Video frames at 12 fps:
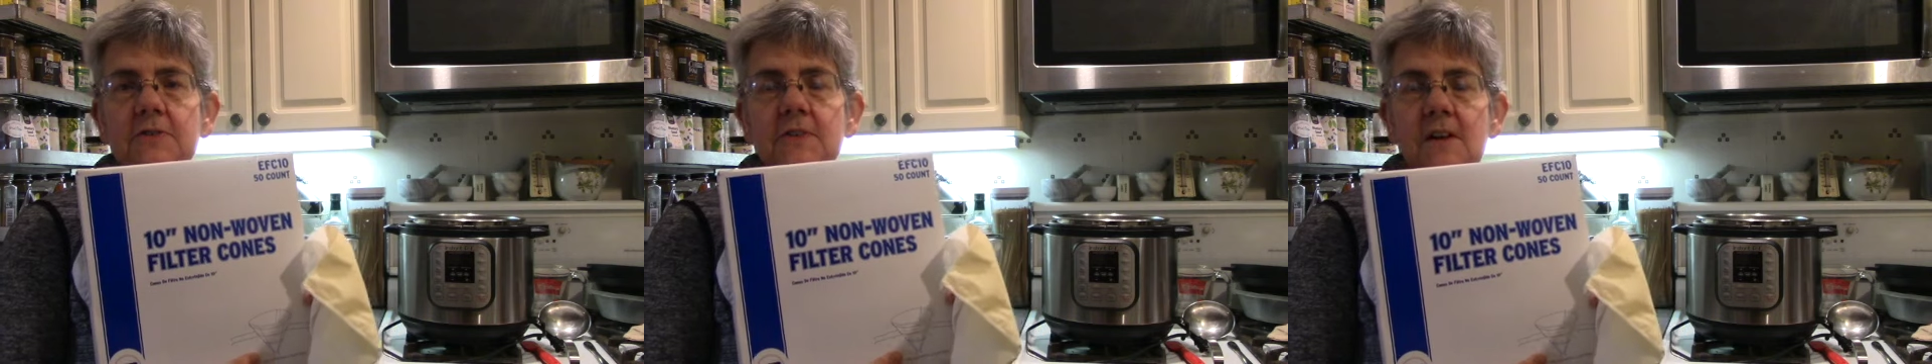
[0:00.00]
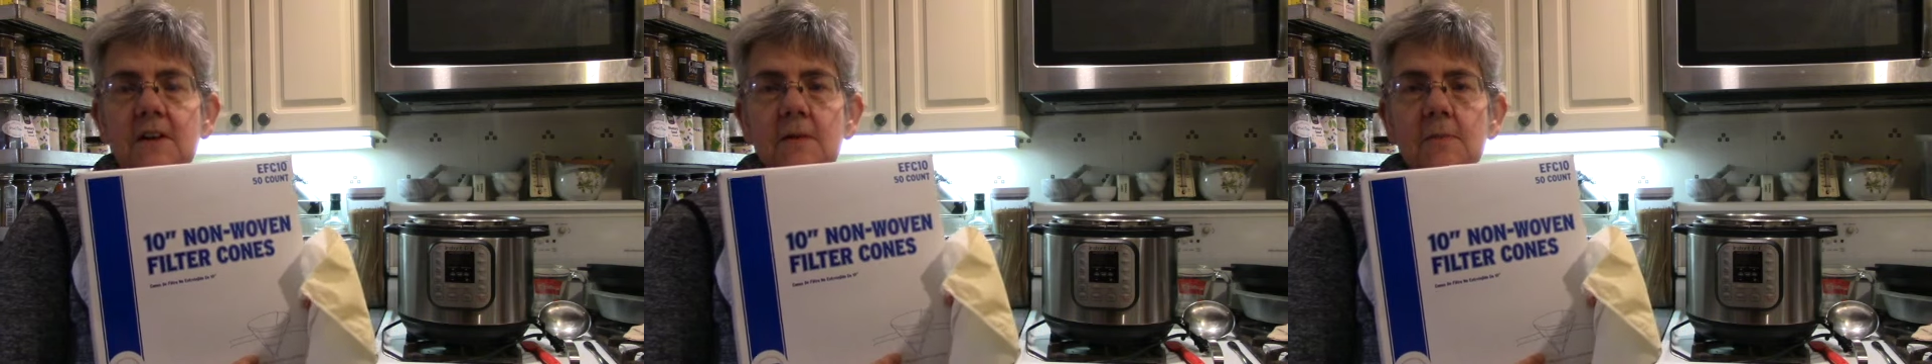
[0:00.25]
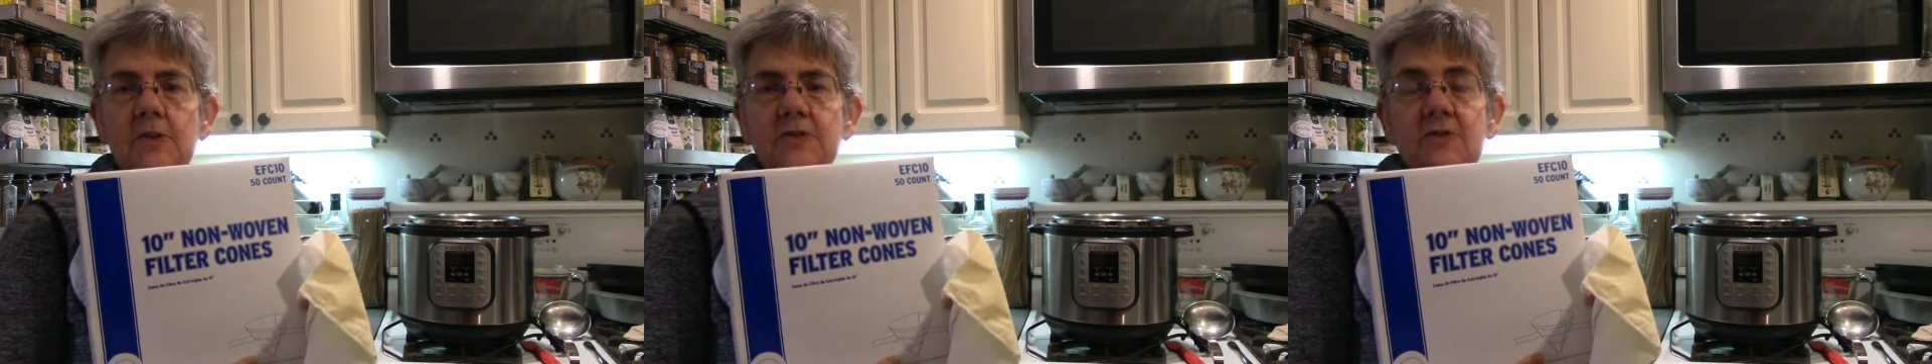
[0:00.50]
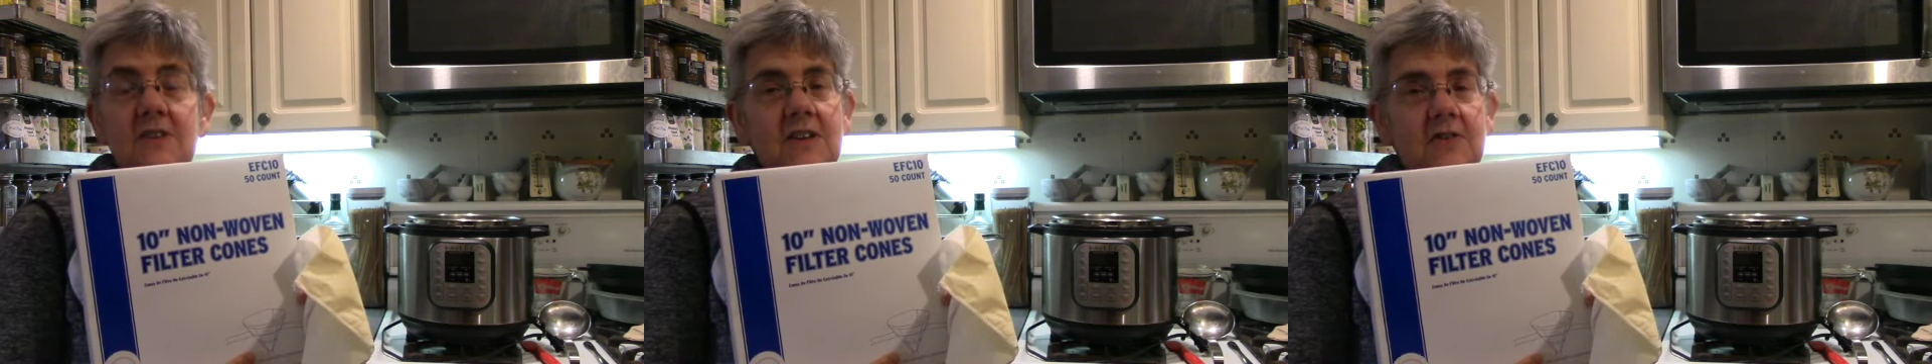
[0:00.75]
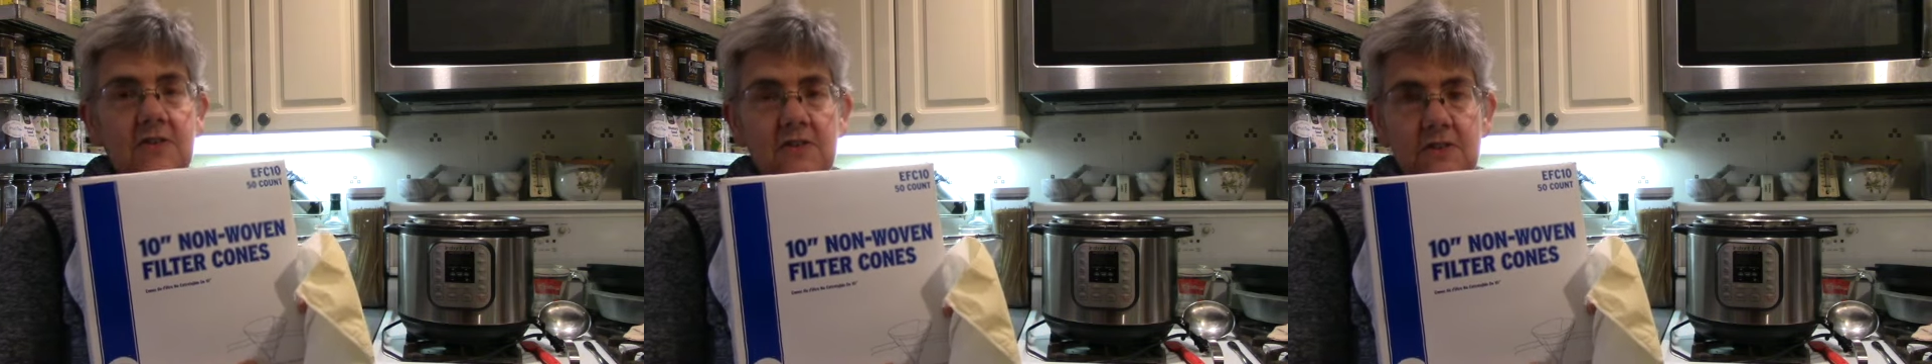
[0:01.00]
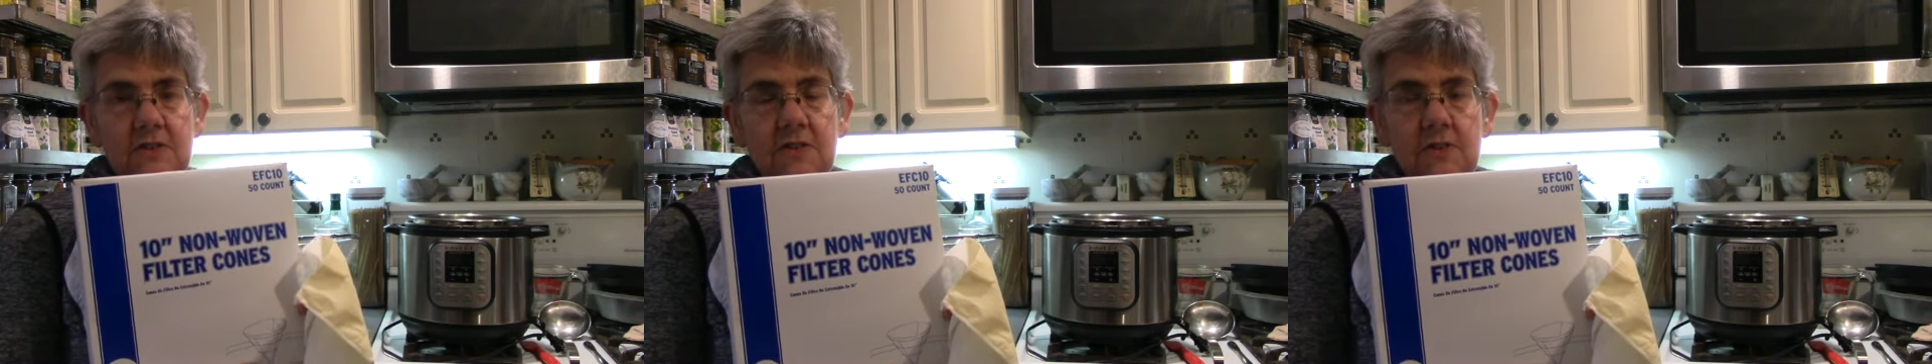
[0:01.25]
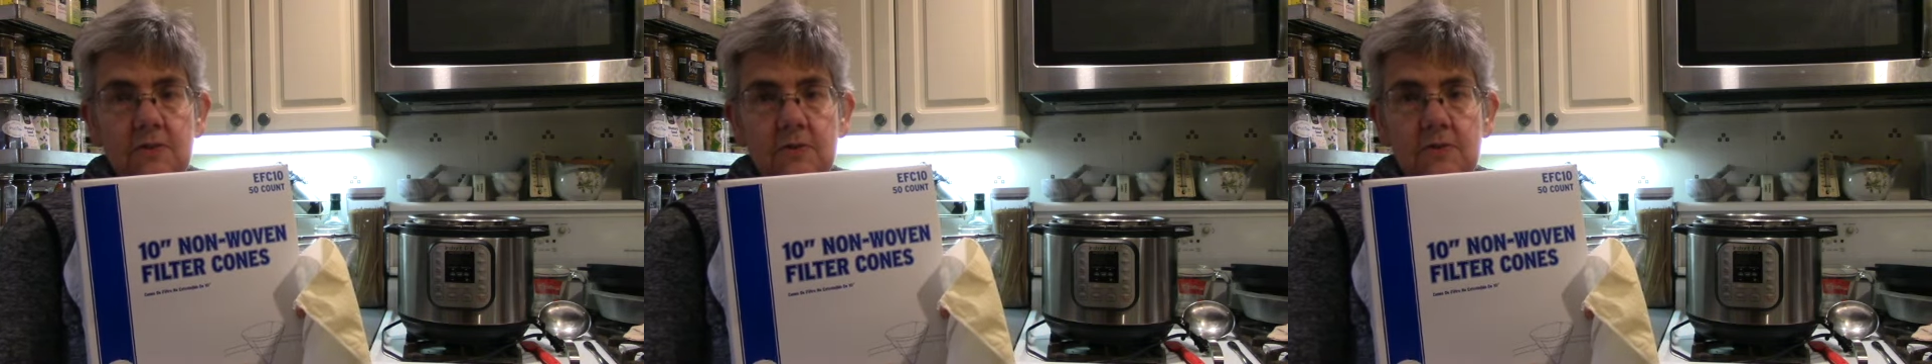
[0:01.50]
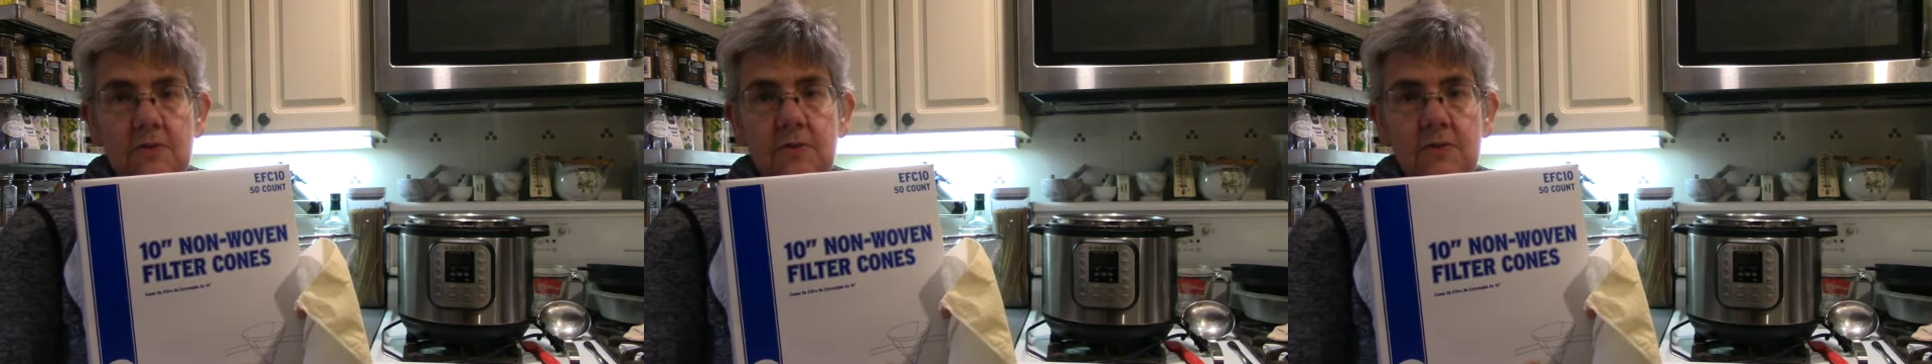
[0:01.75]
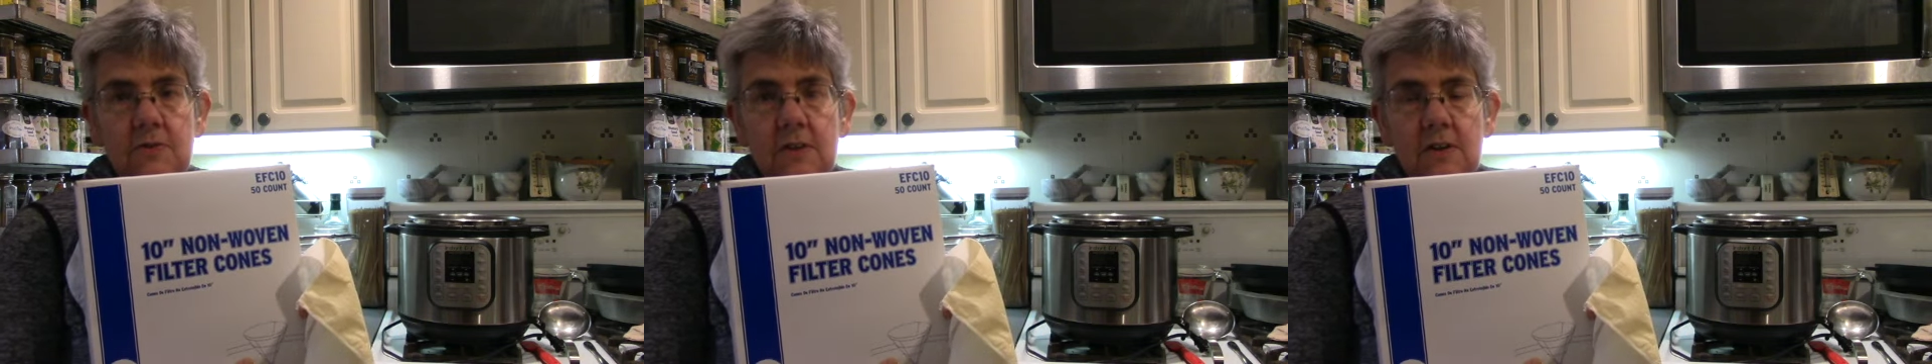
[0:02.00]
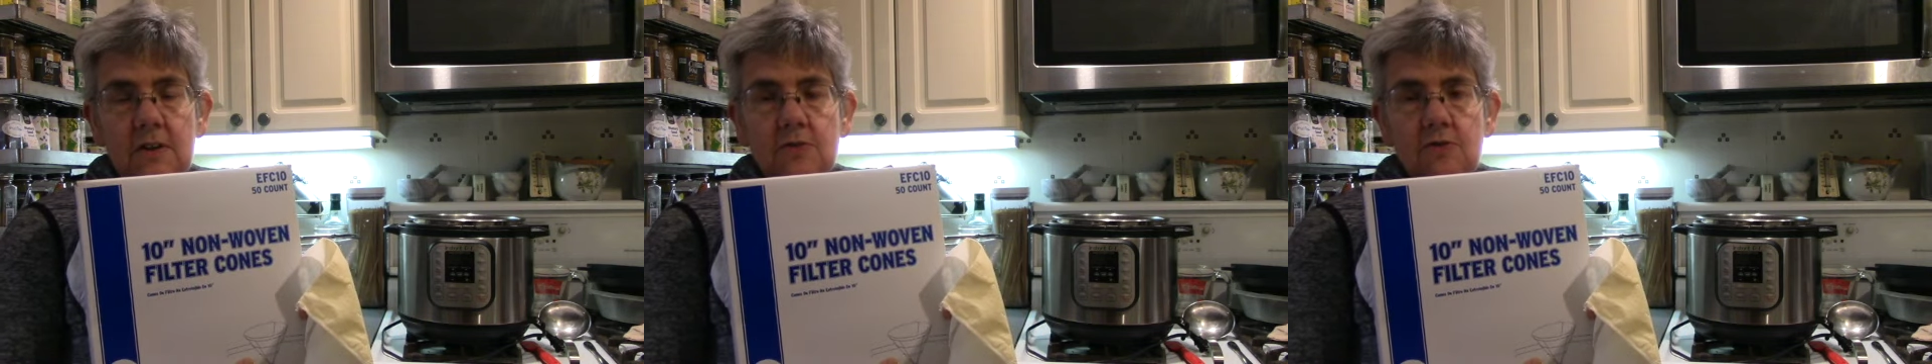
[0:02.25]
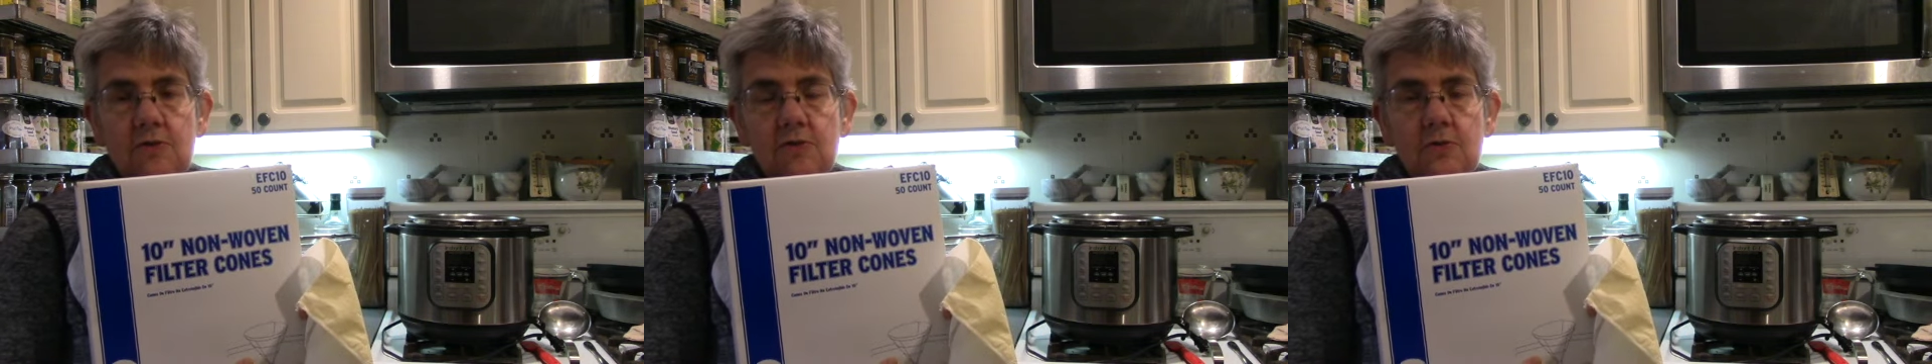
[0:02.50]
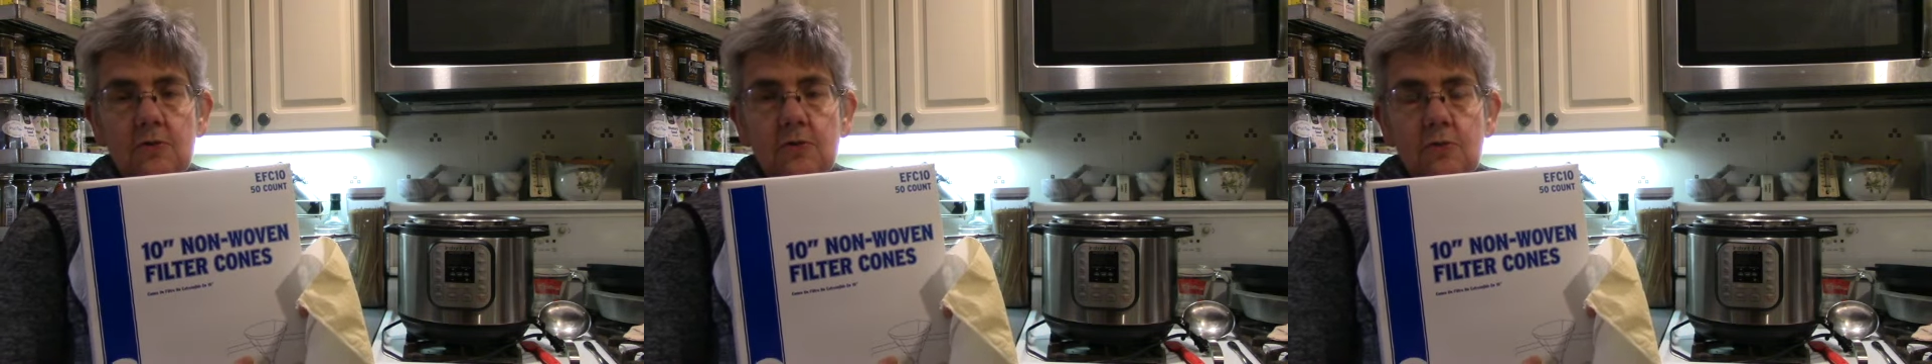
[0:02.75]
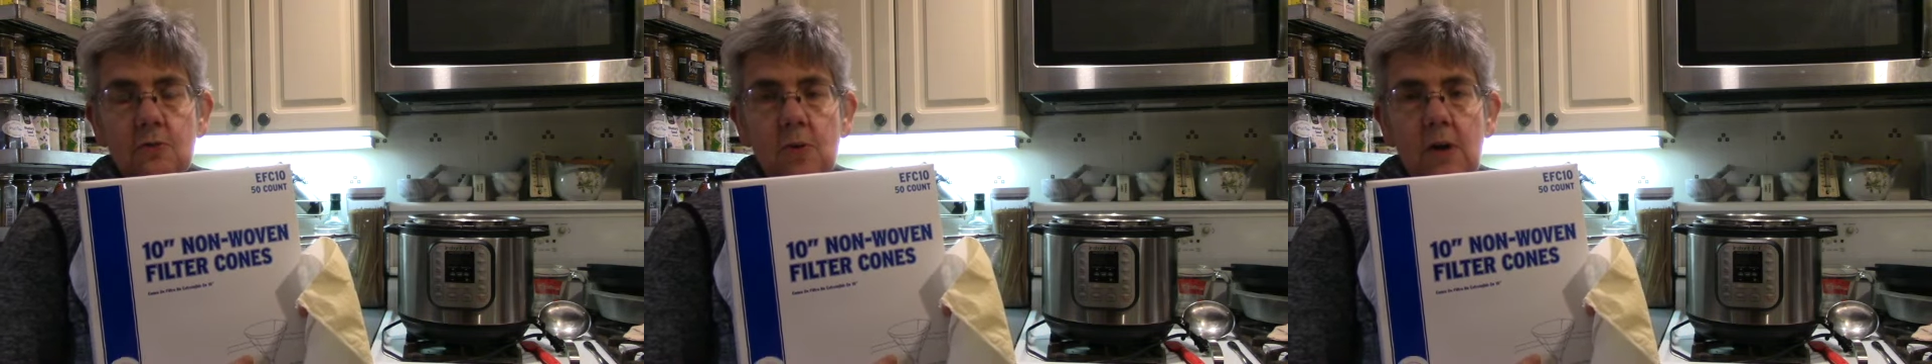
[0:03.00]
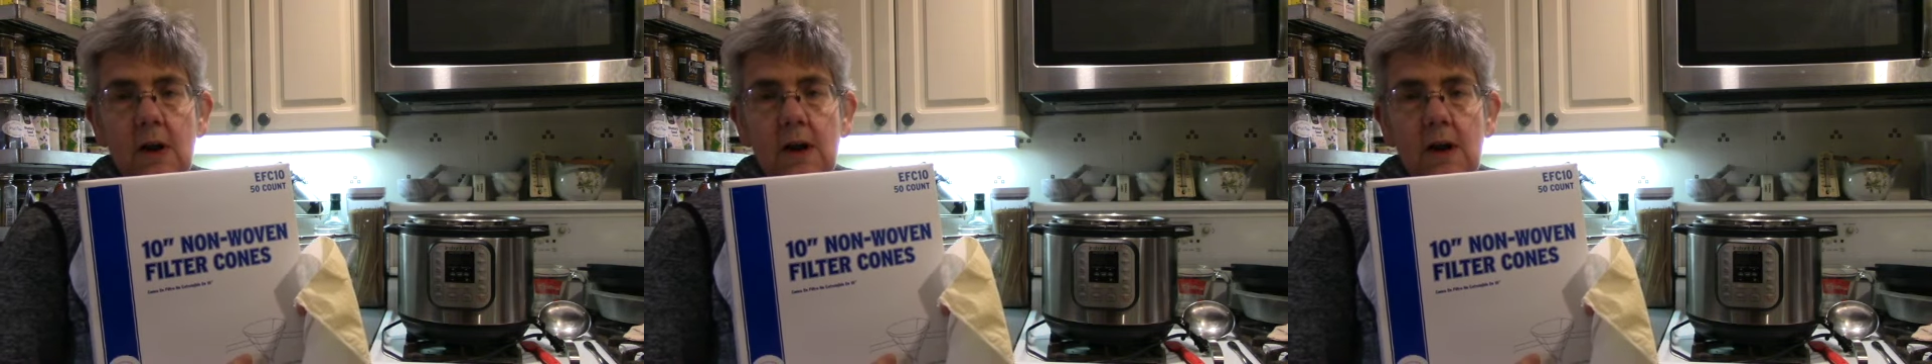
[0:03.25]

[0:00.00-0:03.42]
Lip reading: that commercial kitchens use to